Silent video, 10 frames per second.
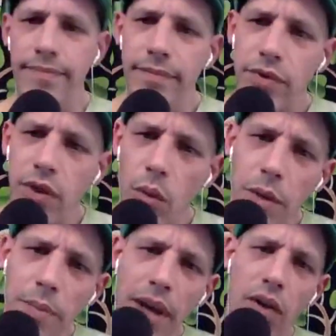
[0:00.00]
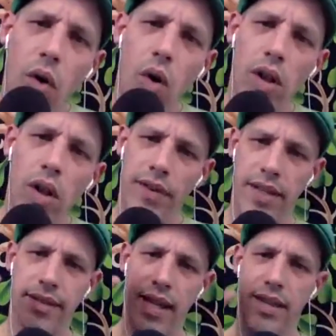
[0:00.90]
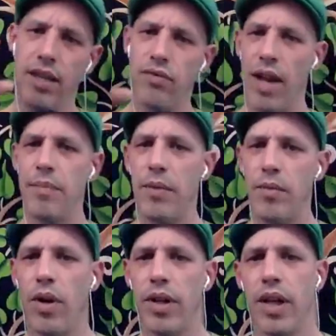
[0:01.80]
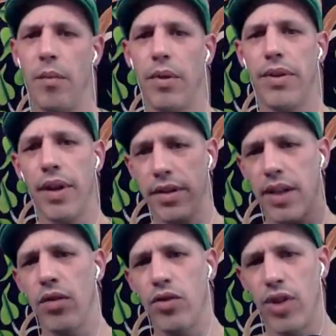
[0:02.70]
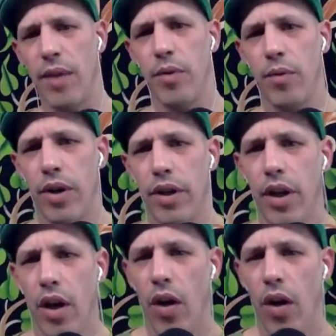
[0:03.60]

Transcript: So what about all of us? I think Redmond would want to come with us. I know Jen would want to go.